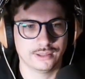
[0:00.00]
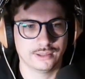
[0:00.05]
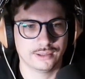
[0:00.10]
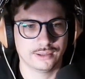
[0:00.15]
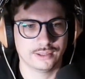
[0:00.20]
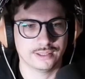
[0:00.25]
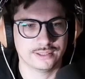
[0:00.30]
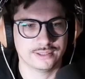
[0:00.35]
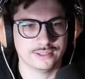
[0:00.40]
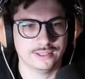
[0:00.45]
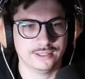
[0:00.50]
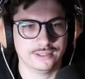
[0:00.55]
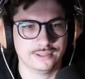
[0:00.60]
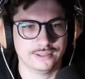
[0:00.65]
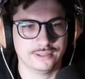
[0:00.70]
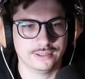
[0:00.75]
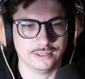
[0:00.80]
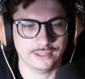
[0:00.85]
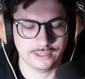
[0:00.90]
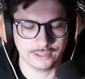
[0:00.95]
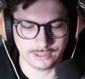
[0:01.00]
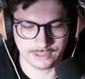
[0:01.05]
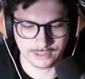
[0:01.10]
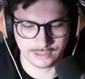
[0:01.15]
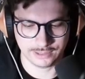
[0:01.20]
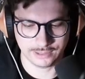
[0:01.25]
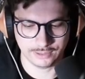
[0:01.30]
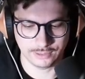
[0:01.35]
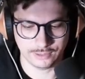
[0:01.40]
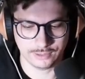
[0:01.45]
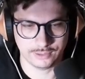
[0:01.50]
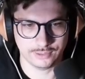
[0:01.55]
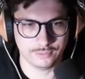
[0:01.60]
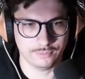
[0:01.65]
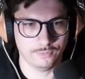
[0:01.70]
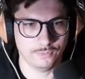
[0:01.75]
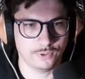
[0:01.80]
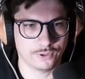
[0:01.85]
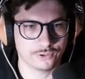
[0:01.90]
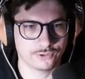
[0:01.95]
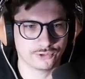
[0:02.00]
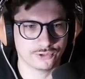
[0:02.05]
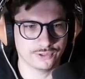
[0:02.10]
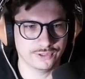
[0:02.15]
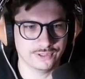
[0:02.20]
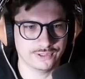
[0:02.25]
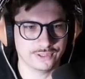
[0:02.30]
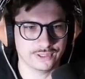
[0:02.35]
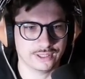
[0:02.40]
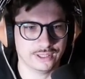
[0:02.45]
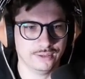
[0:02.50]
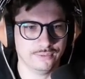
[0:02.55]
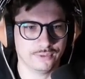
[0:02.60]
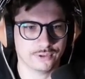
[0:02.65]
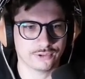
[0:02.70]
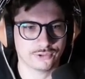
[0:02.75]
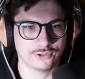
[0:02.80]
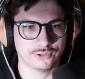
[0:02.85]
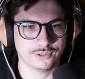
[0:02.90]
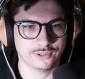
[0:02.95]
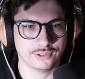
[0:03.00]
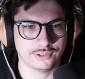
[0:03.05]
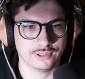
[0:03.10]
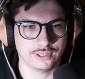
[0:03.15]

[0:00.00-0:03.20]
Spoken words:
That's it. And version is the key version.